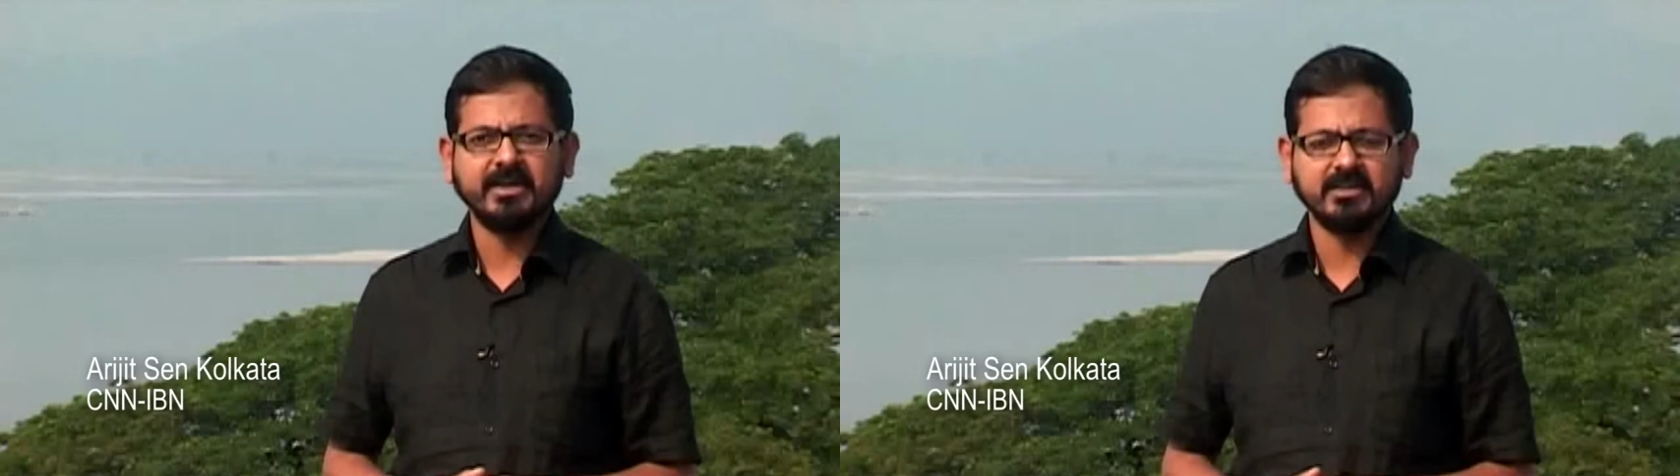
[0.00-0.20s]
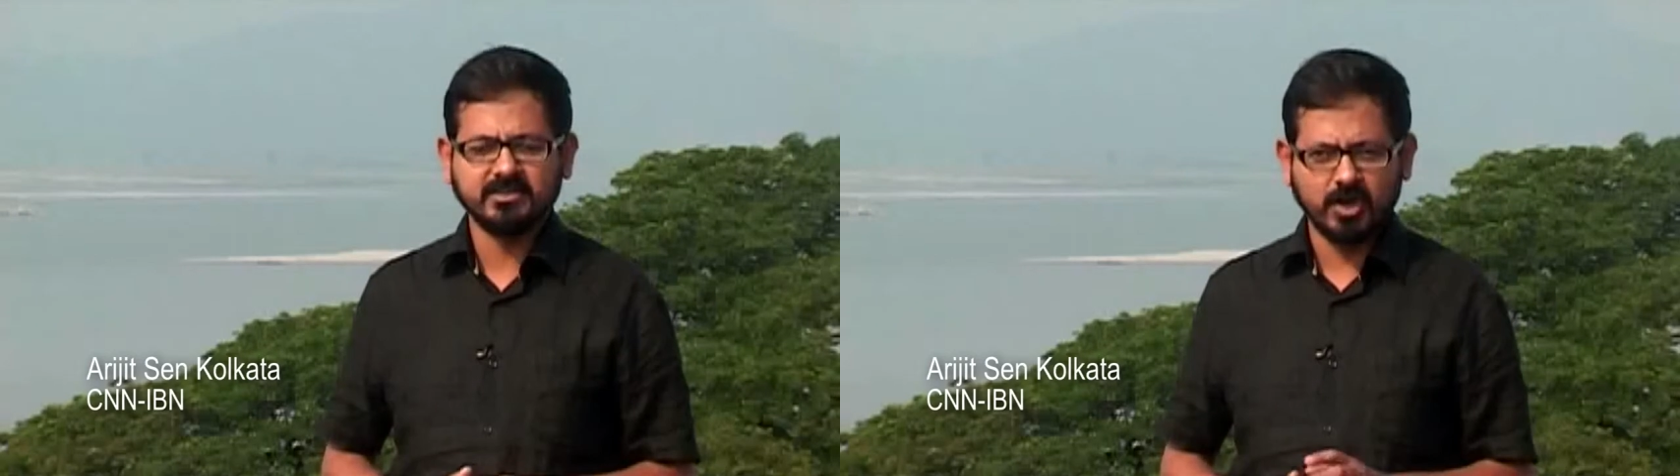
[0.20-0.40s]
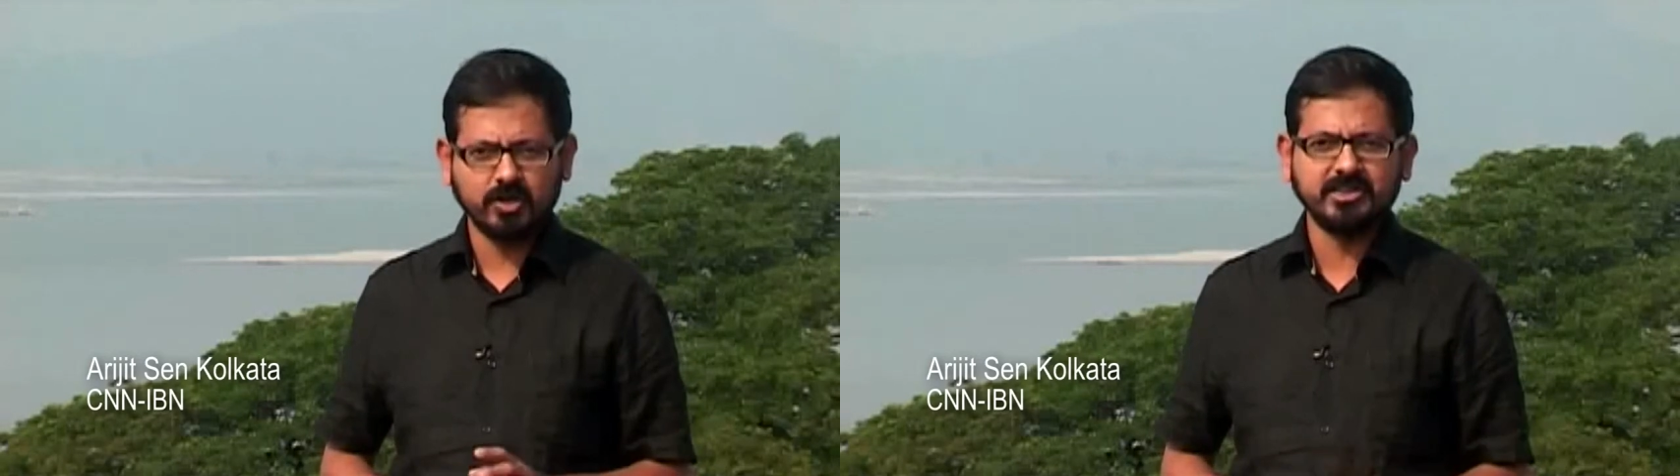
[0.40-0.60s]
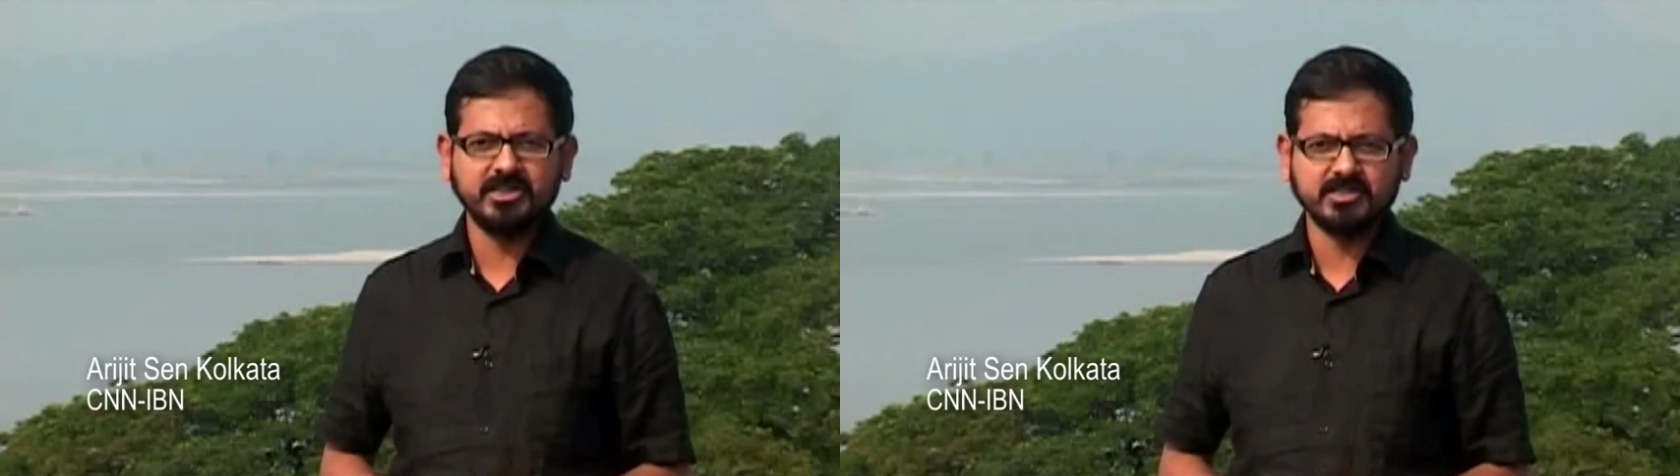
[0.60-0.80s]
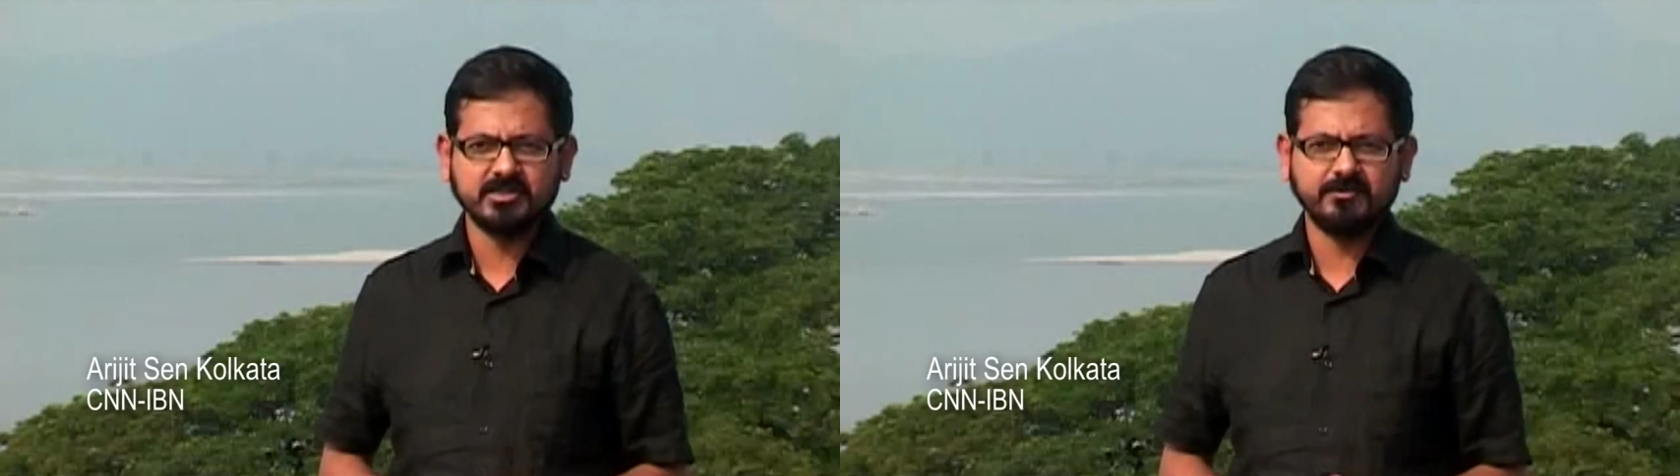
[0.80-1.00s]
India's
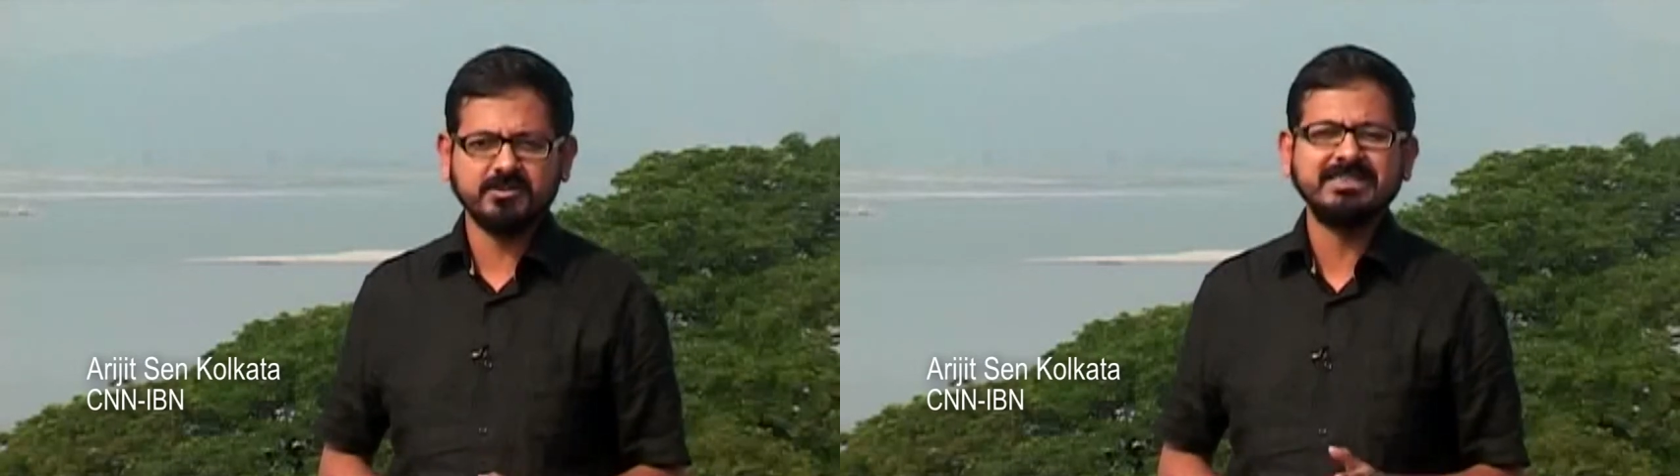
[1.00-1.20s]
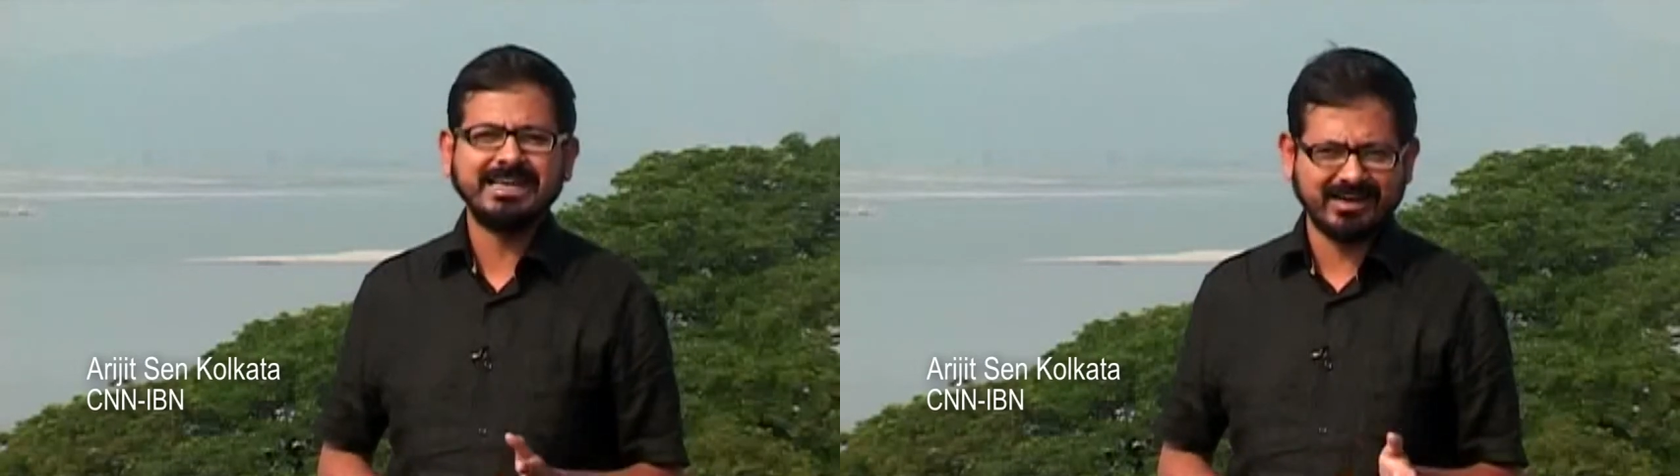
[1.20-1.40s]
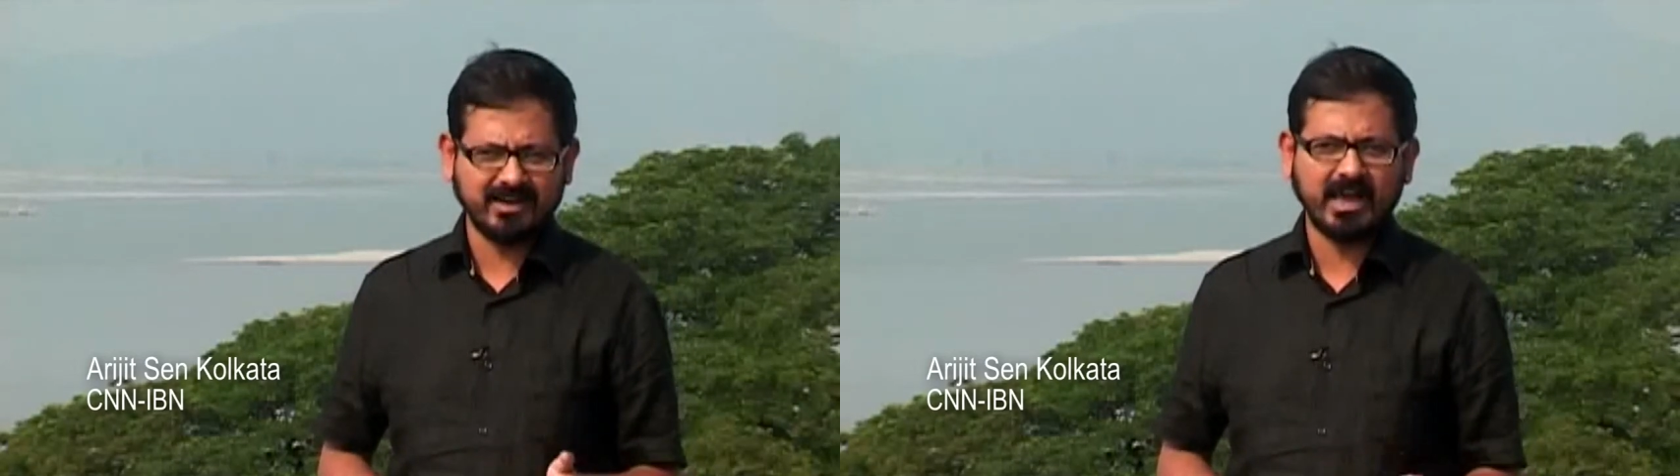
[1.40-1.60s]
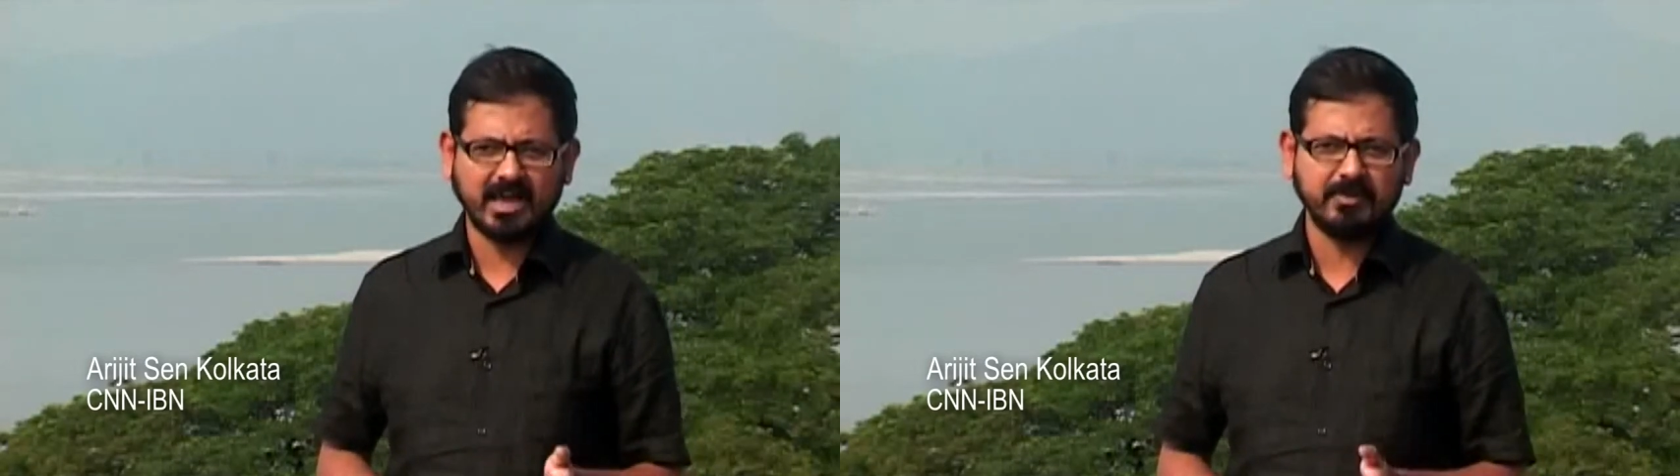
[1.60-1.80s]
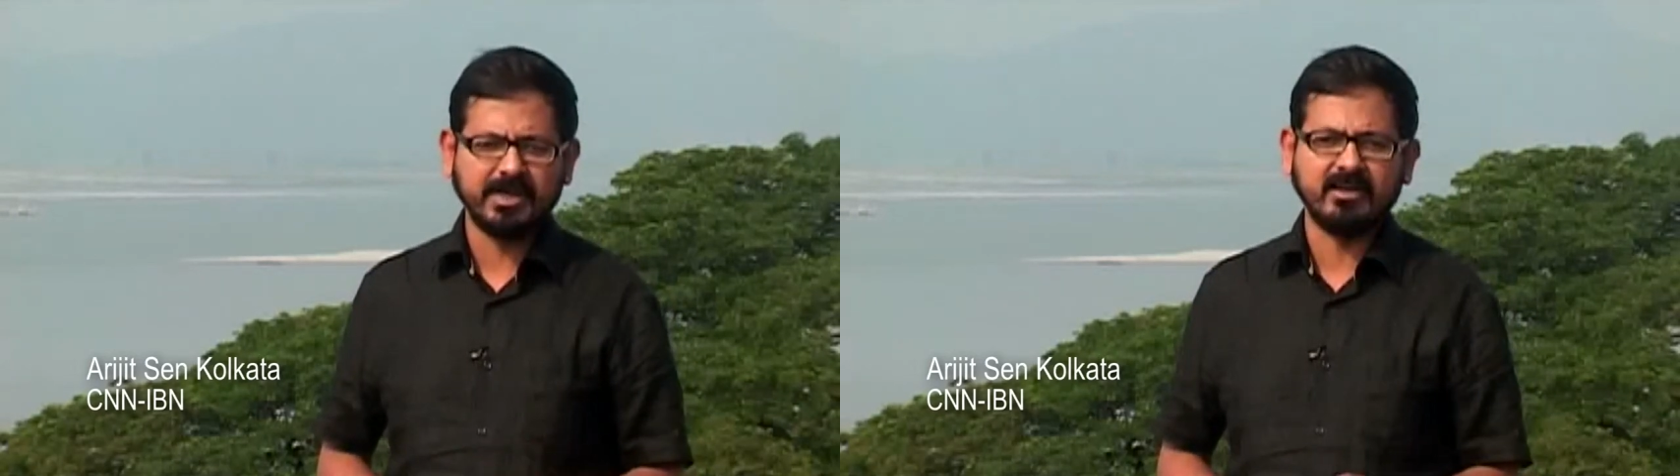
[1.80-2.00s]
northeast for CNN
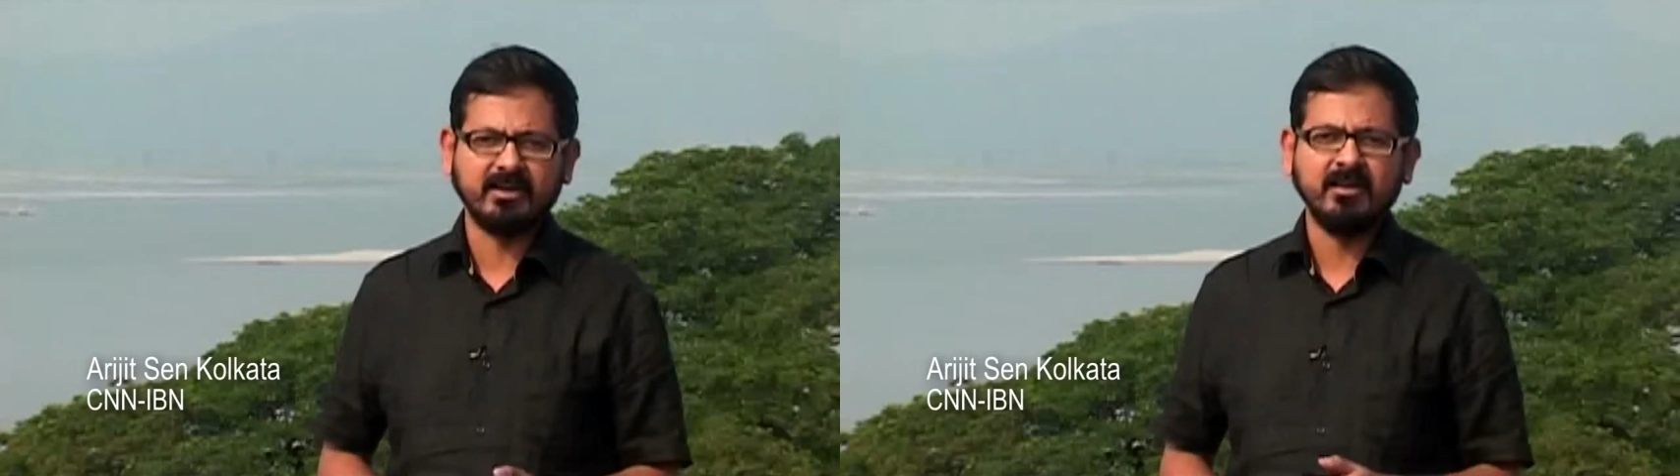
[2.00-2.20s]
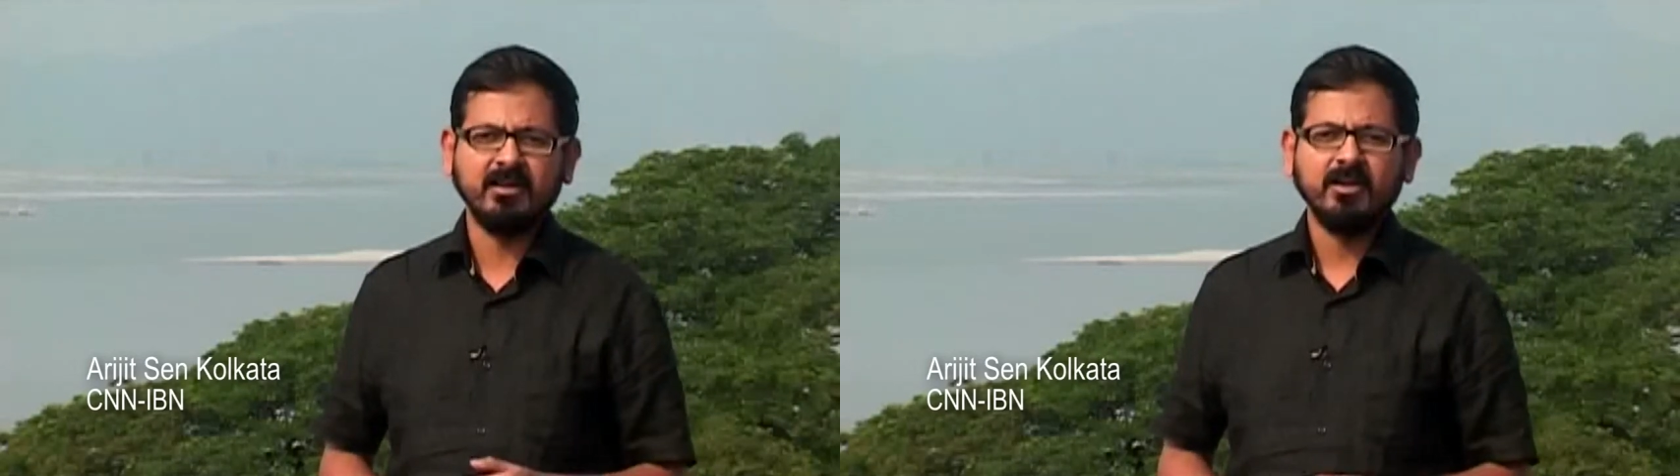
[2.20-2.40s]
IBN